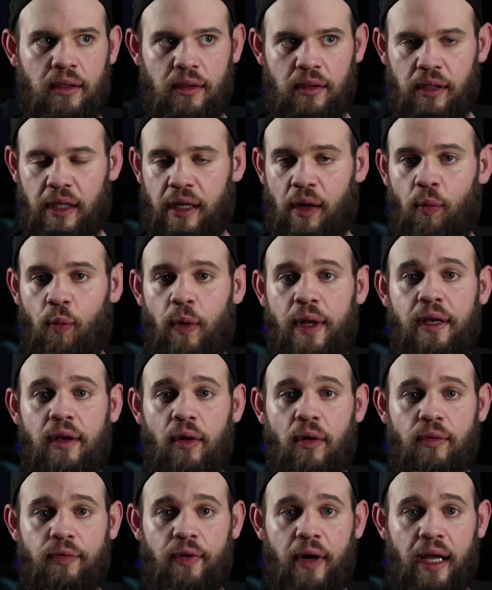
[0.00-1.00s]

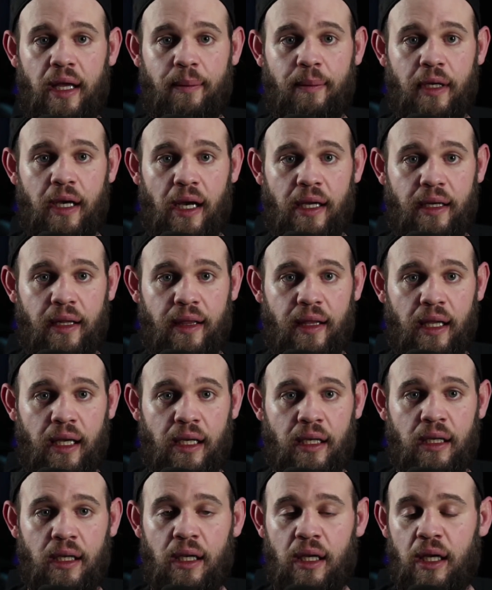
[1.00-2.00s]
window frame kind of thing.